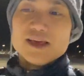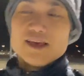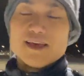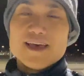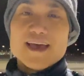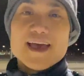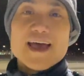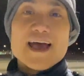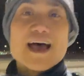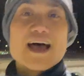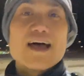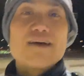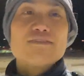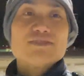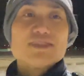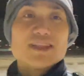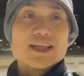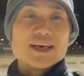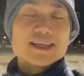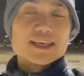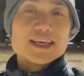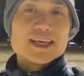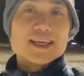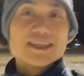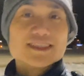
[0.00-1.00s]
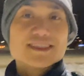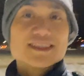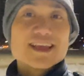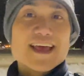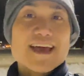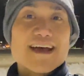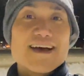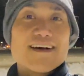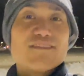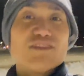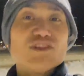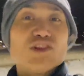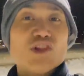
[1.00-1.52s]
Have leggings,
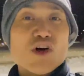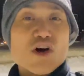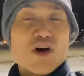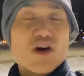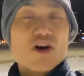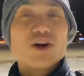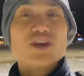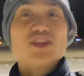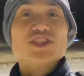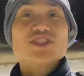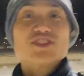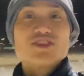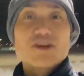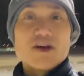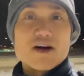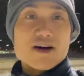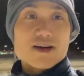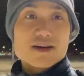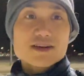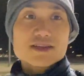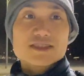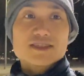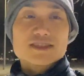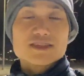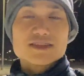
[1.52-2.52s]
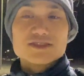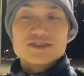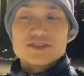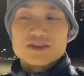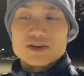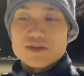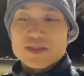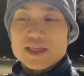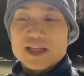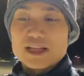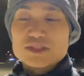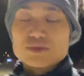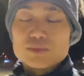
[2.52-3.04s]
have long socks.
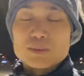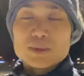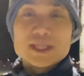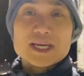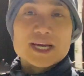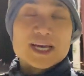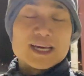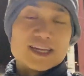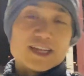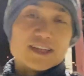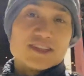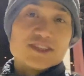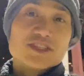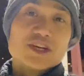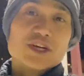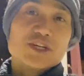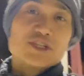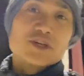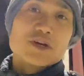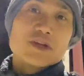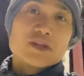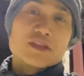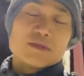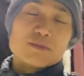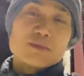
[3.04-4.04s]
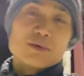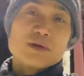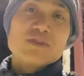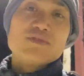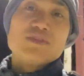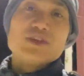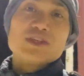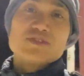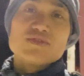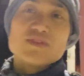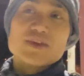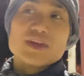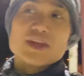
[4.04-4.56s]
So that's one thing I didn't touch on in the
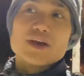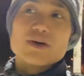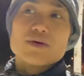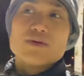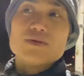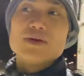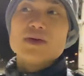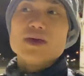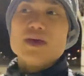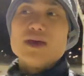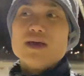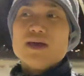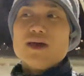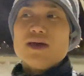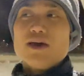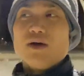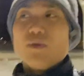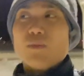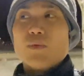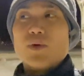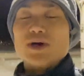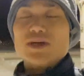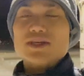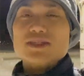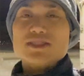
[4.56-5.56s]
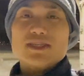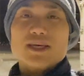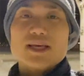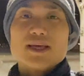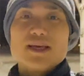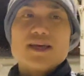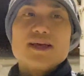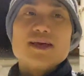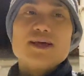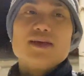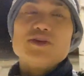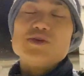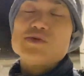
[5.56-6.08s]
previous video, was
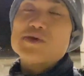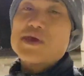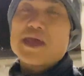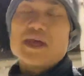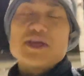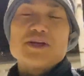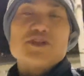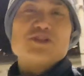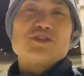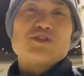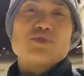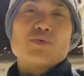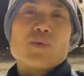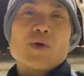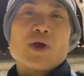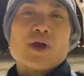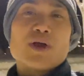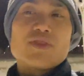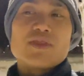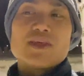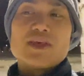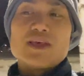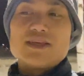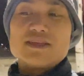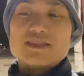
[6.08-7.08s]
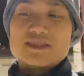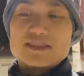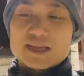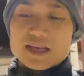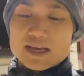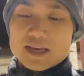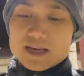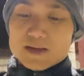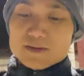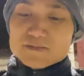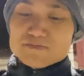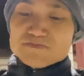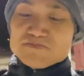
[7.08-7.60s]
you can't just wear these
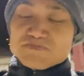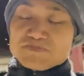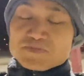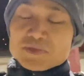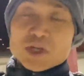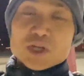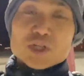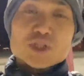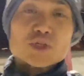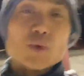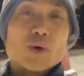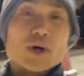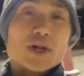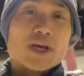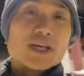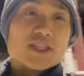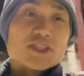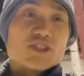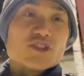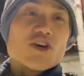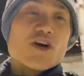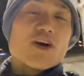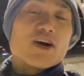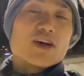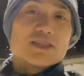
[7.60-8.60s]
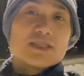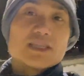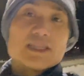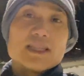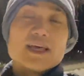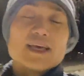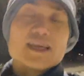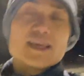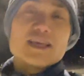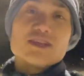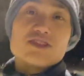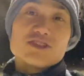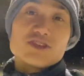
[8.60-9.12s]
shortcut socks and
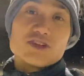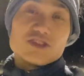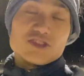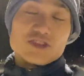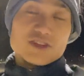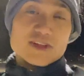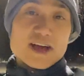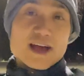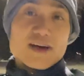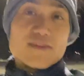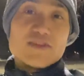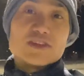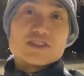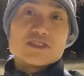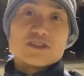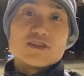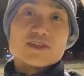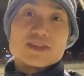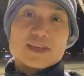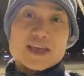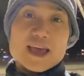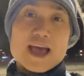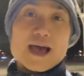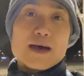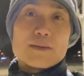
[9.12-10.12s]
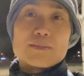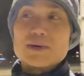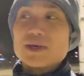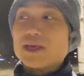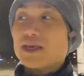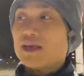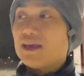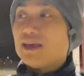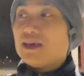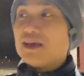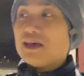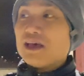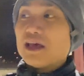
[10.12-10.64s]
leggings because you'll have this little gap.
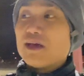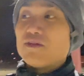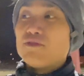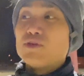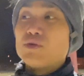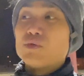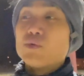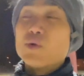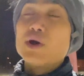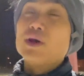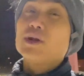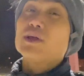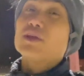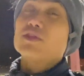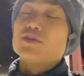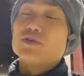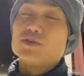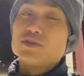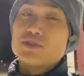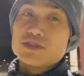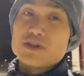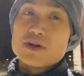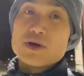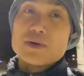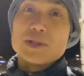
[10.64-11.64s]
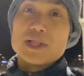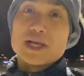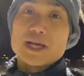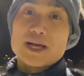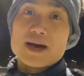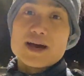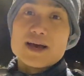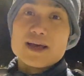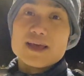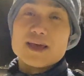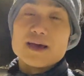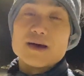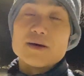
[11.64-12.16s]
If you're running through snow like
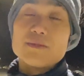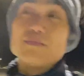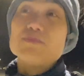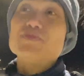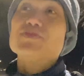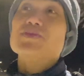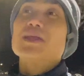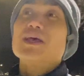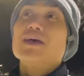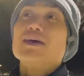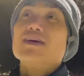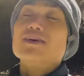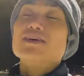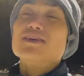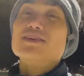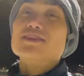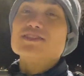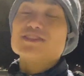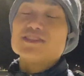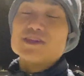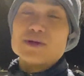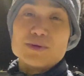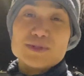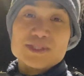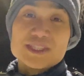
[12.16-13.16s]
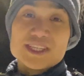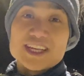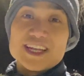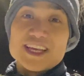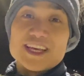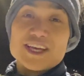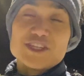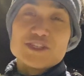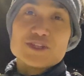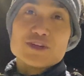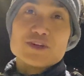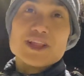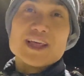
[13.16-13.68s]
I am, snow is gonna
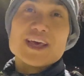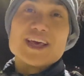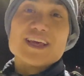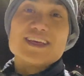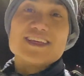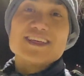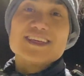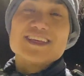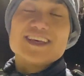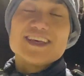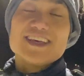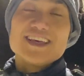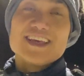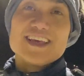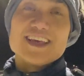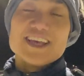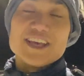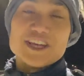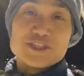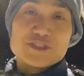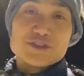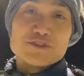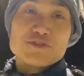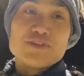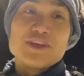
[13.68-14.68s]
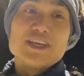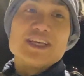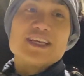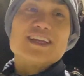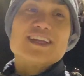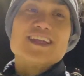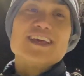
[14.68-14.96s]
hit your leg, hit your feet,